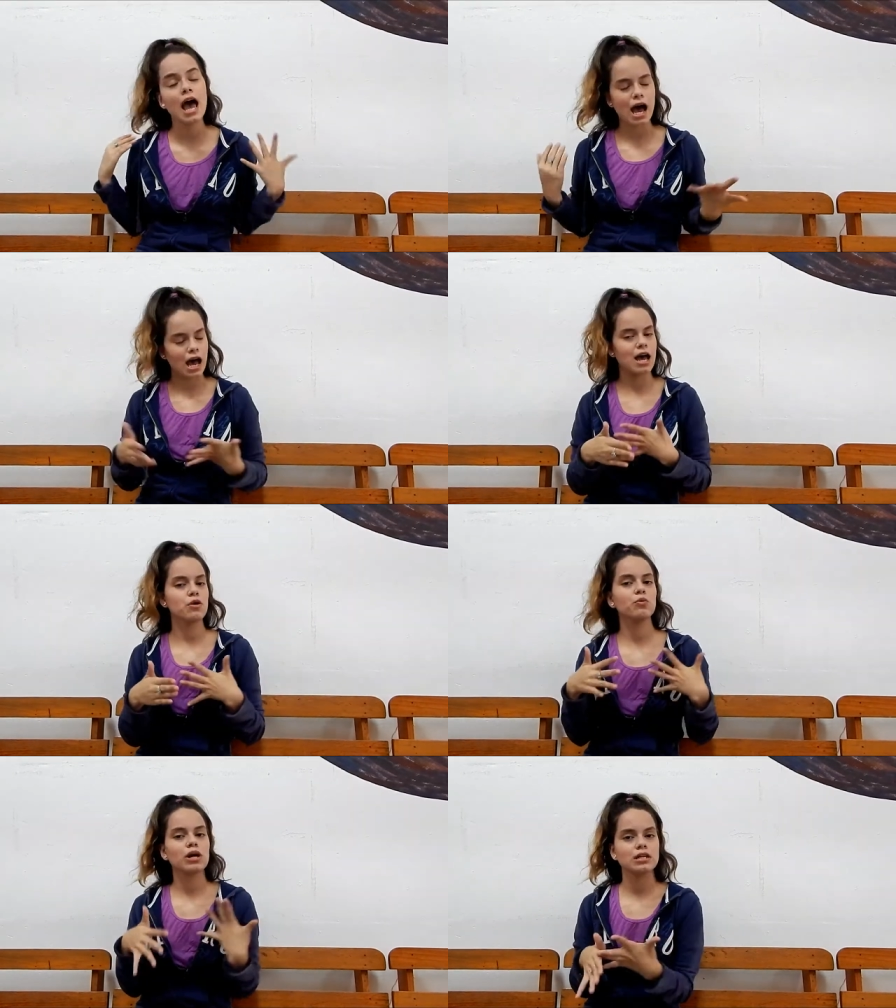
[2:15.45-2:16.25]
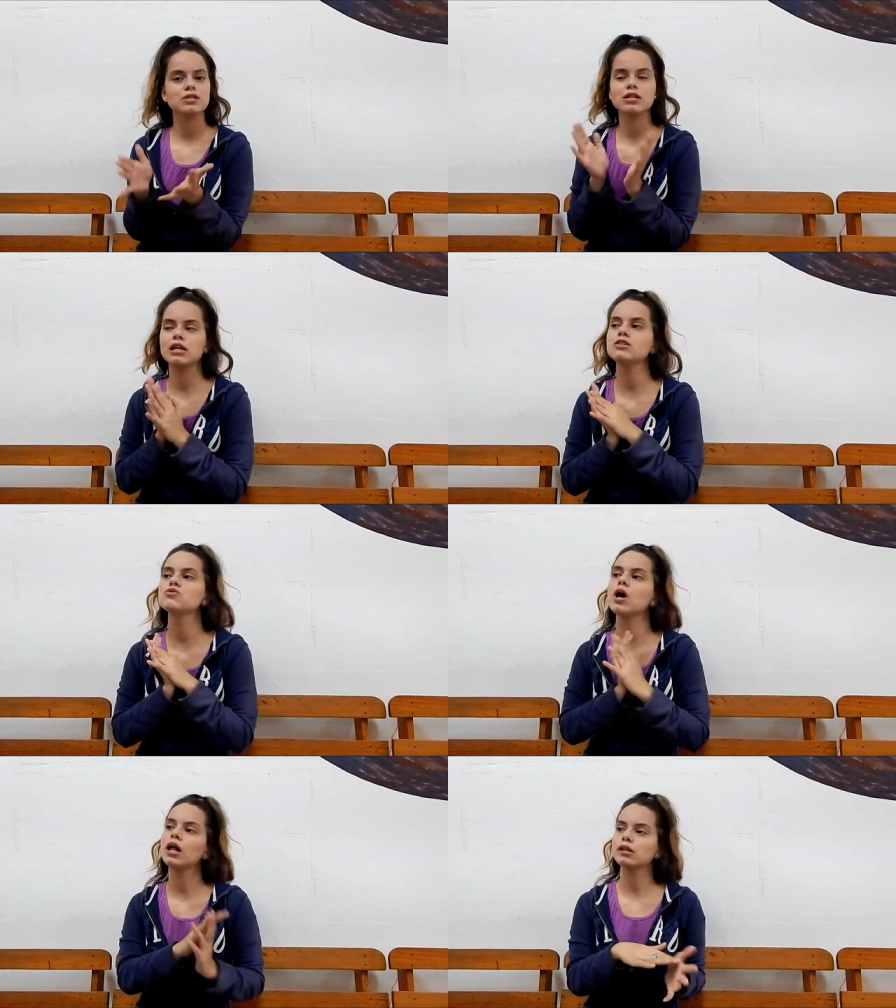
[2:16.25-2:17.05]
I wanted to get into
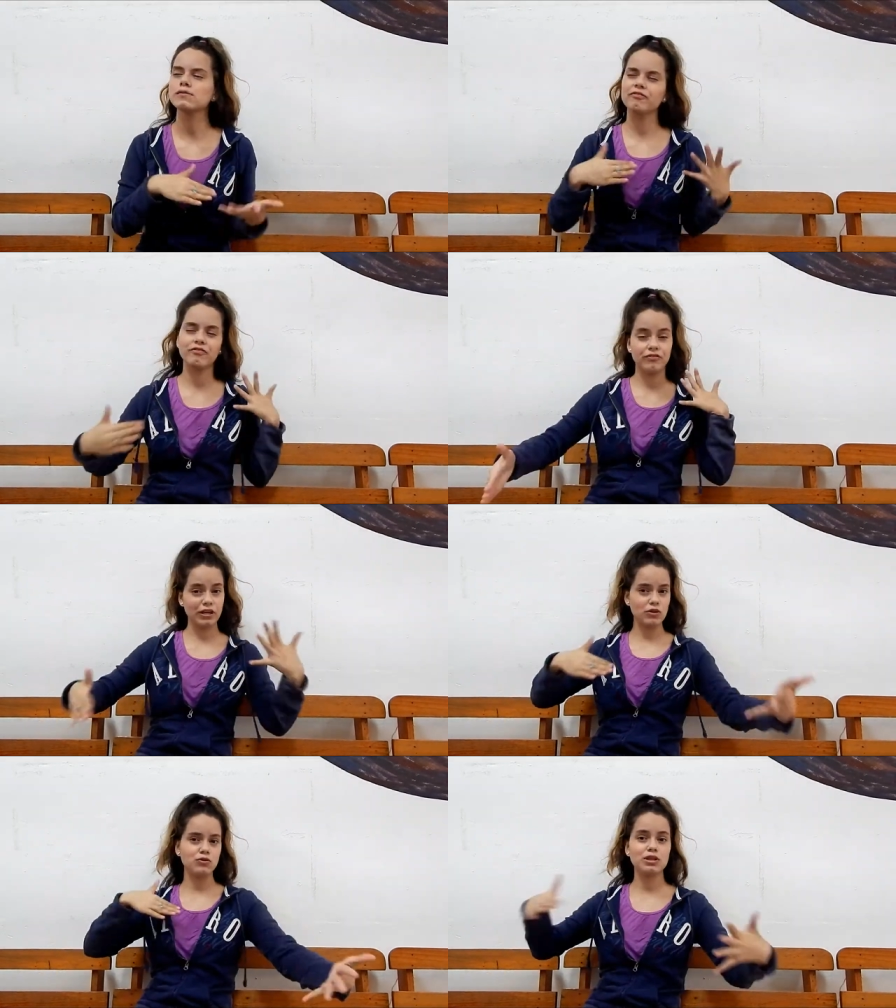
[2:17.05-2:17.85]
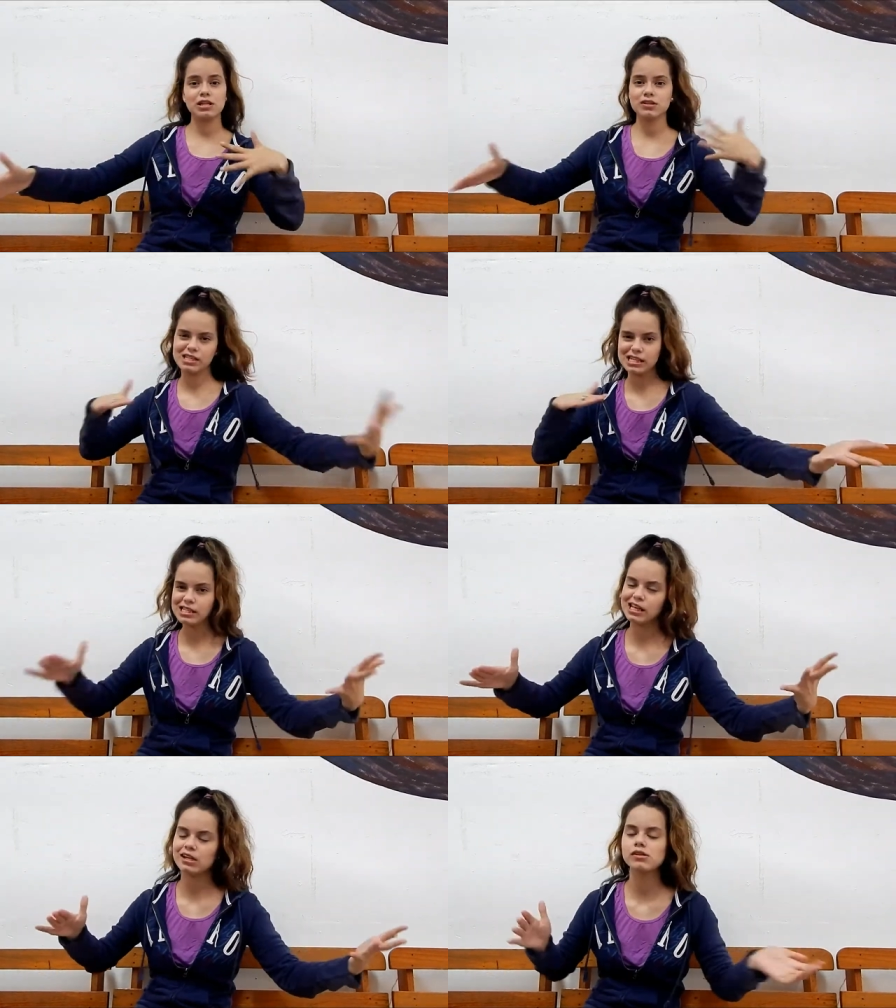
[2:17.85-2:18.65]
a few little
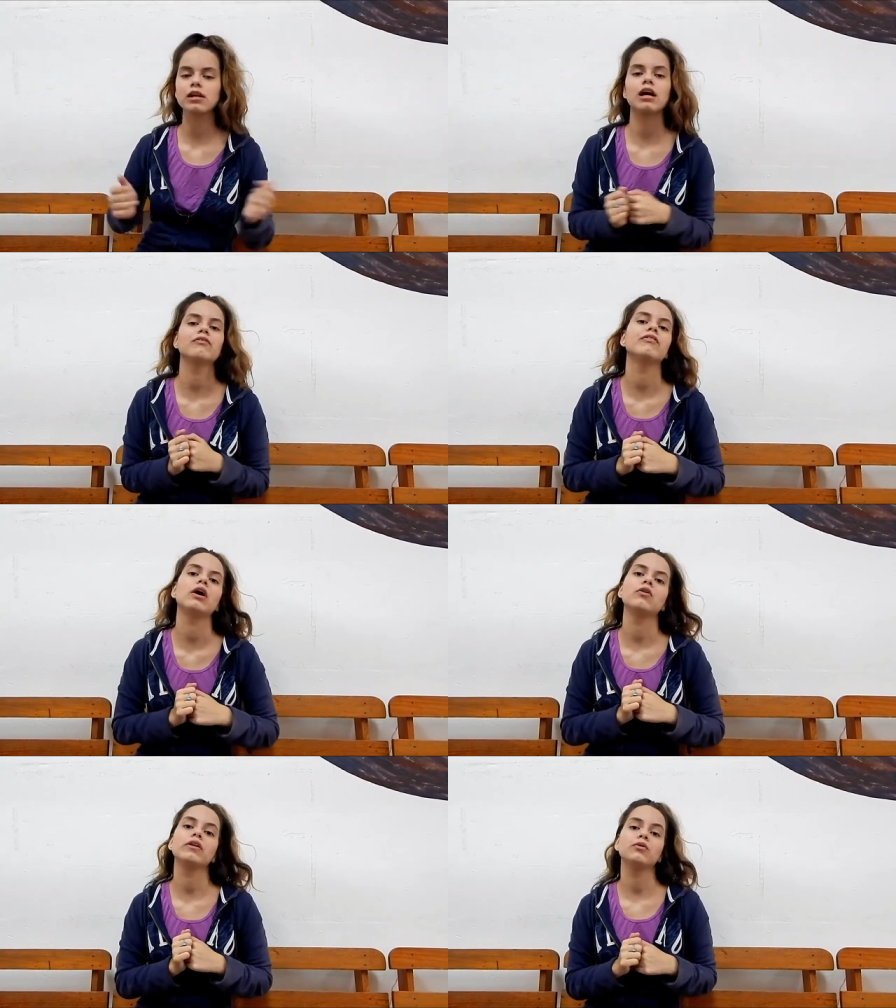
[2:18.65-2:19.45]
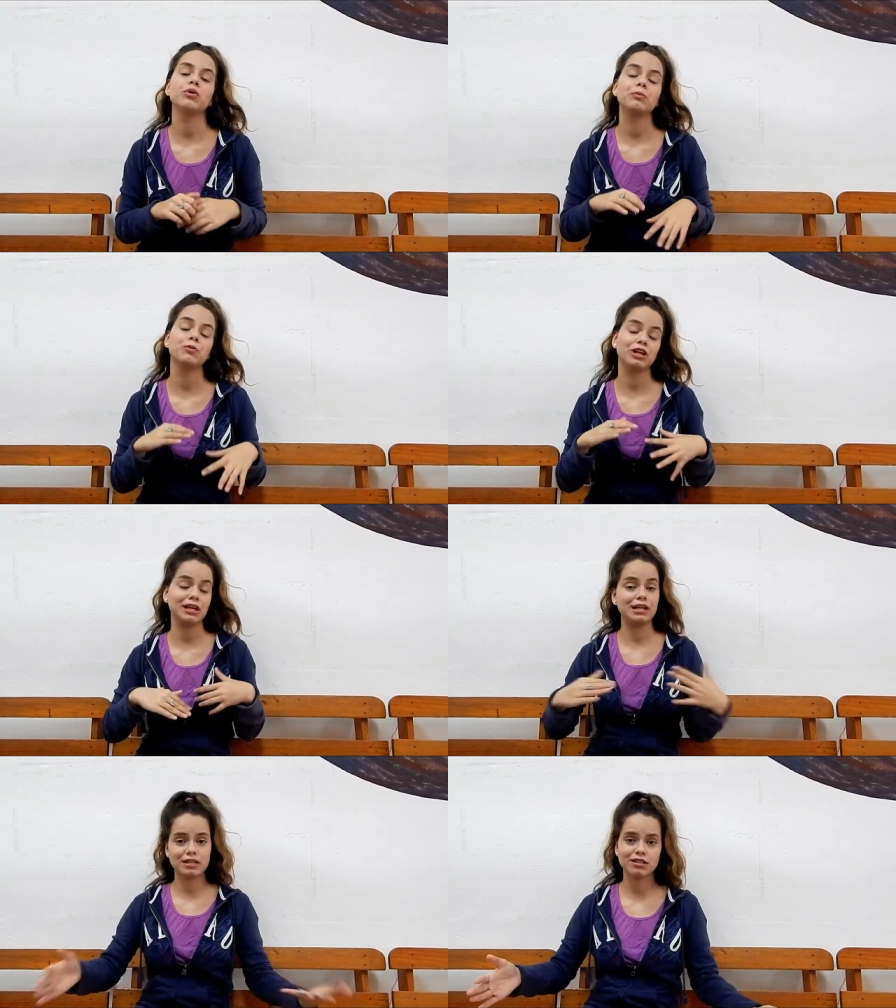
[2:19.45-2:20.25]
details that I found that were
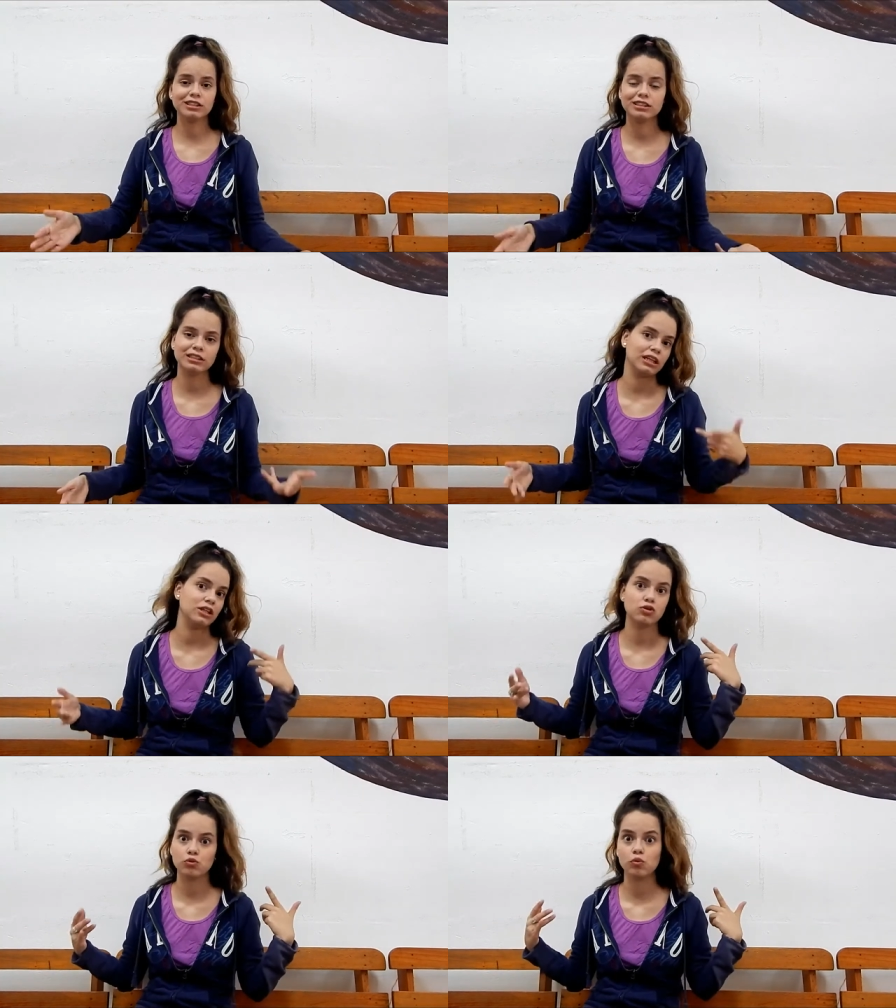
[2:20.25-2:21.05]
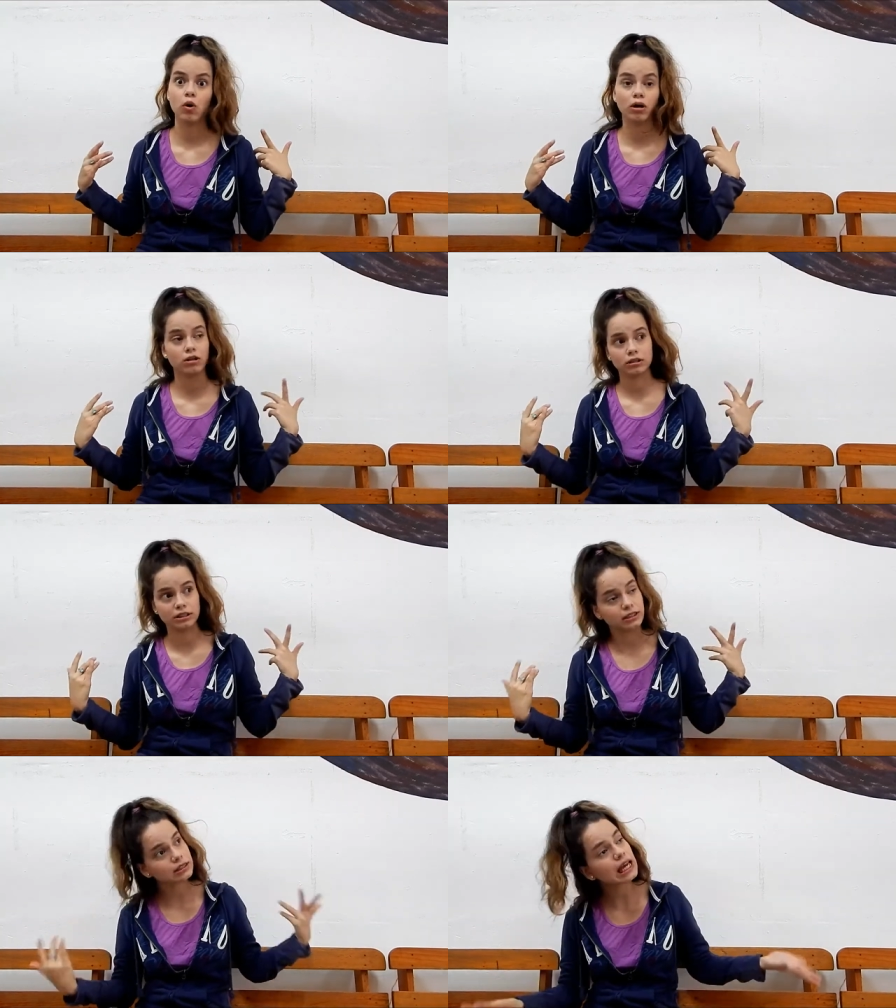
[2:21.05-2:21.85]
pretty interesting to
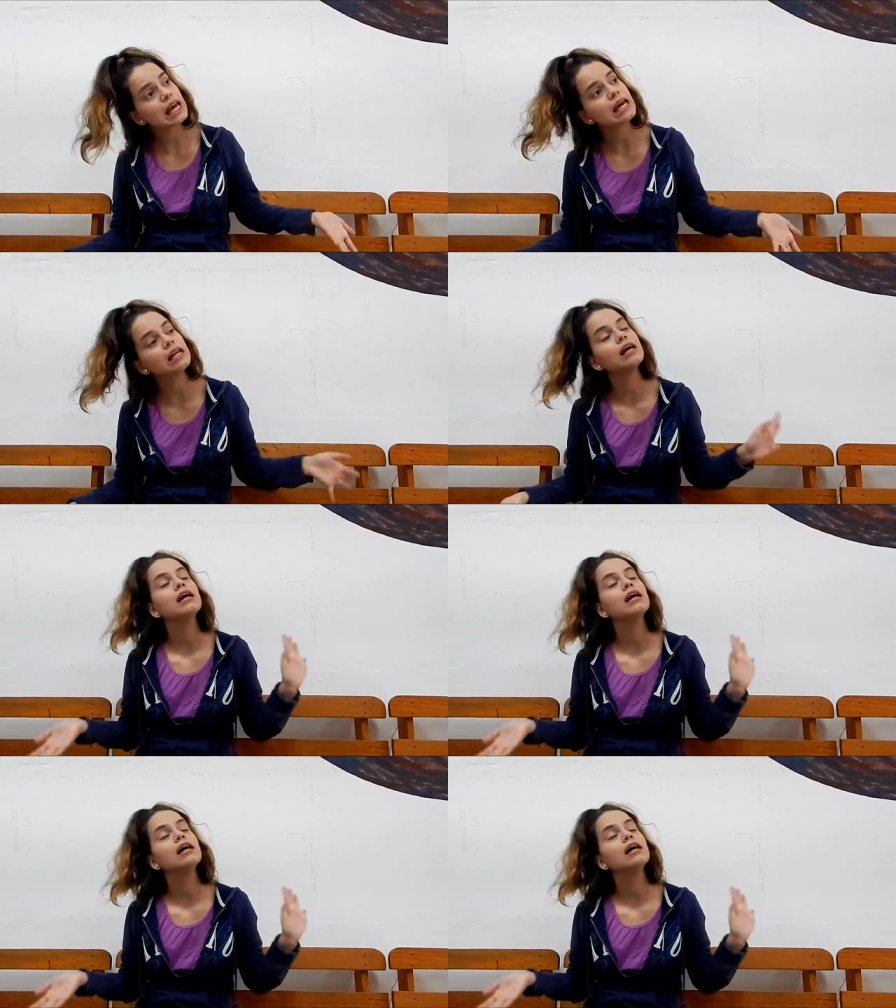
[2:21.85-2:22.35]
understand.